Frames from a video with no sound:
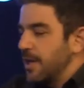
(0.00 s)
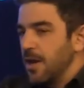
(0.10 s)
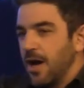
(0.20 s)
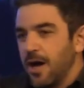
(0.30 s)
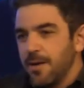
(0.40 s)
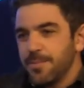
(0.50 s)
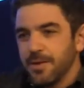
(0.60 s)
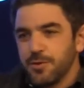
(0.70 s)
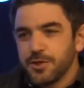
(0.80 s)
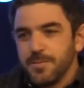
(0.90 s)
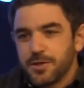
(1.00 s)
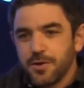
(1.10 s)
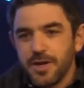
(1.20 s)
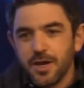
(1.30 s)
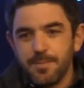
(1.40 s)
knob that we should be
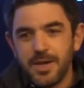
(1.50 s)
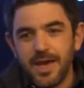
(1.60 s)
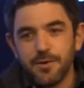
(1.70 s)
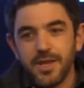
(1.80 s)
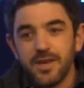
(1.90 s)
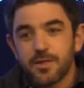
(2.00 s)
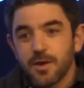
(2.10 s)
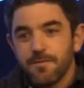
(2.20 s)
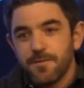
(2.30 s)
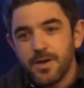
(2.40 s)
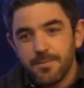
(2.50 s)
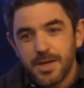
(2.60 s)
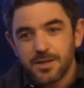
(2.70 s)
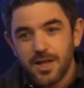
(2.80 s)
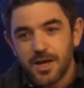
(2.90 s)
turning up and down. It is a
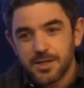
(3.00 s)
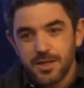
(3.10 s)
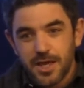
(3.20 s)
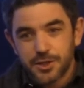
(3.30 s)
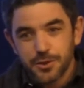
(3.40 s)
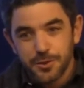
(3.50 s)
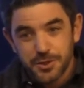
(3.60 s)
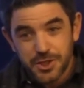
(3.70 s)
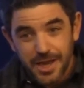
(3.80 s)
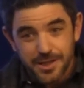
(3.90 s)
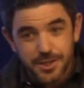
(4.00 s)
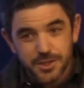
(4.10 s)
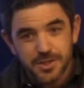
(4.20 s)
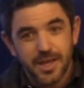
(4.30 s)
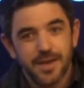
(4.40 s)
fundamental ontological
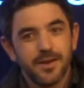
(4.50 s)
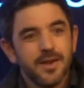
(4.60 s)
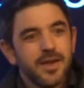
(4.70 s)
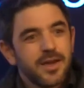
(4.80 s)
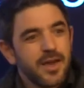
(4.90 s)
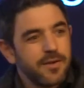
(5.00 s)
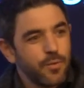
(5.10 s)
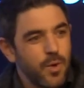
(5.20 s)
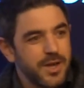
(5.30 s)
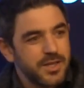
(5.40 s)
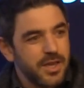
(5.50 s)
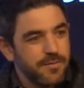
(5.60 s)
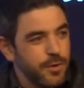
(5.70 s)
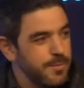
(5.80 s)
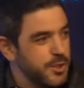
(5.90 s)
challenge, in that kind of quantitative
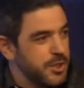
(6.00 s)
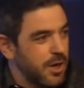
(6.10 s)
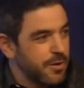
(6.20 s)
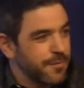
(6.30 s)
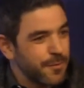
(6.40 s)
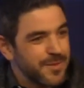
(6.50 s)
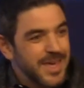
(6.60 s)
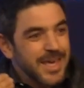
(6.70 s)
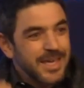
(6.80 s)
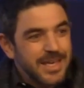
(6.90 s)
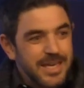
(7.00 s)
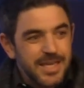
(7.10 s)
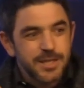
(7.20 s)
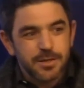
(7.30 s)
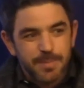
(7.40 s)
human geographers
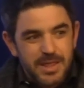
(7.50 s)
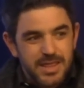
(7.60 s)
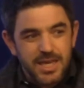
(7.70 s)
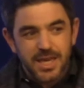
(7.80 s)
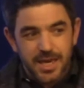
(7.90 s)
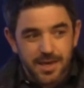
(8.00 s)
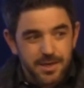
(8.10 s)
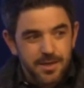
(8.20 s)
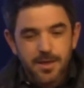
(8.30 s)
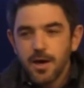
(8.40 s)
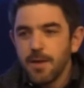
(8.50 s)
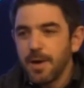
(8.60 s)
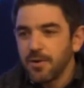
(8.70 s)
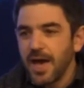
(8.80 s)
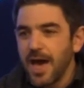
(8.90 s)
need to be thinking
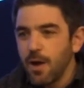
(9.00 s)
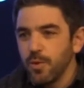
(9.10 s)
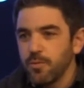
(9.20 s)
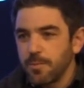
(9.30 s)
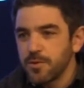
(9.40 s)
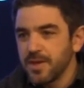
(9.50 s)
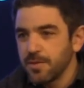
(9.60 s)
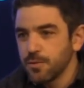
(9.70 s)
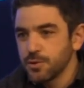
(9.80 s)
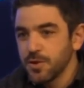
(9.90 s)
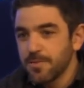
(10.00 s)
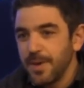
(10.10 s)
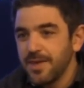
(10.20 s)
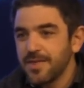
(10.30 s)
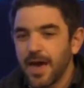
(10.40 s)
about how we represent social
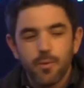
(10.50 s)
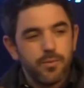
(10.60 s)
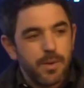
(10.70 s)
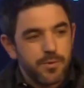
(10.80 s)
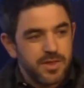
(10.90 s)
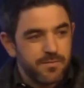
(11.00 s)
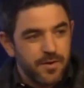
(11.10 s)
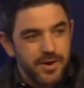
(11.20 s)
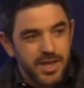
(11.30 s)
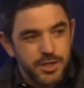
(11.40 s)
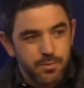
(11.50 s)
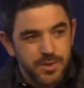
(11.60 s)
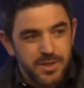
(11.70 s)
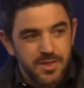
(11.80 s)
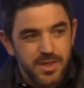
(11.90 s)
space, how we represent variation
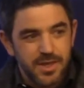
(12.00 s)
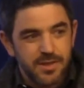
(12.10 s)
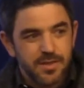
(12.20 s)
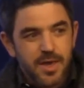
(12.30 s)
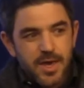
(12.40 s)
within cities.